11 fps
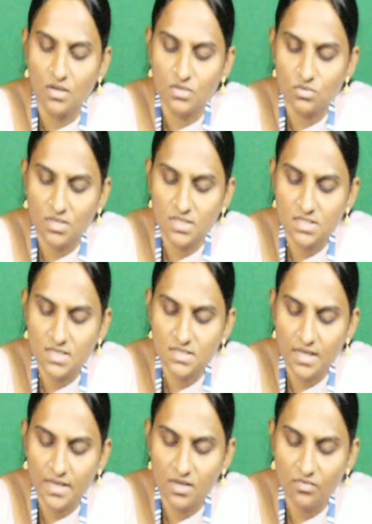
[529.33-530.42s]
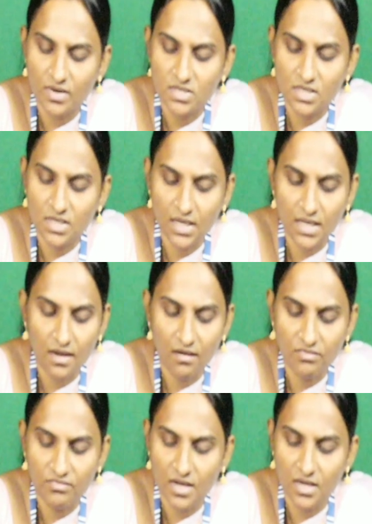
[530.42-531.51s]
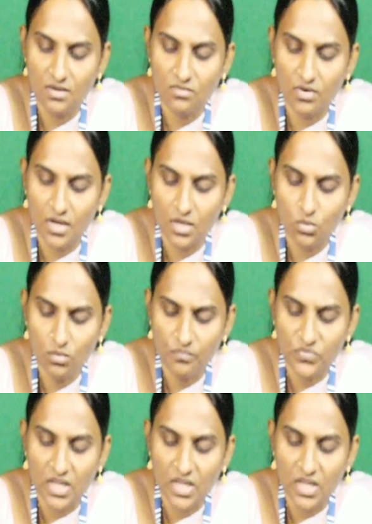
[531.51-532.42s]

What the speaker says: So this is the equation, T of n equal to